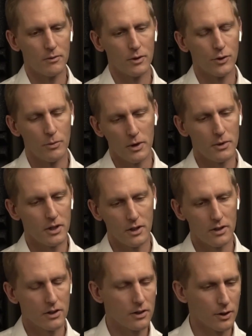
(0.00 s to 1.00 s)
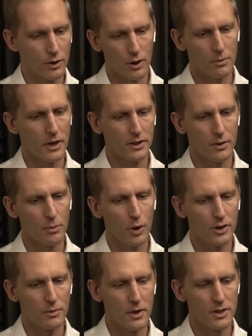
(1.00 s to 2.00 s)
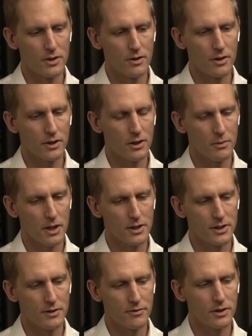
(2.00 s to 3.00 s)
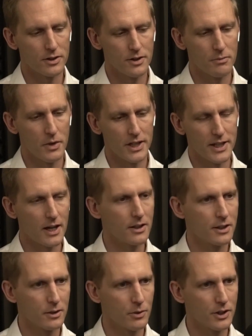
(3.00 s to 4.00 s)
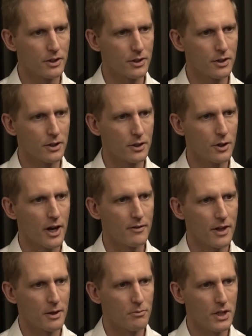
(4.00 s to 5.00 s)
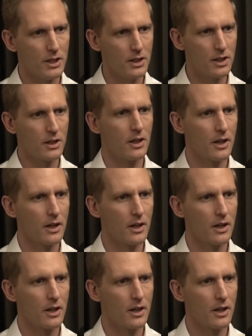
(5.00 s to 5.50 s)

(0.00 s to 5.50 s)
So maybe, going back to the point you mentioned earlier about the difference in mentality when you have that immediate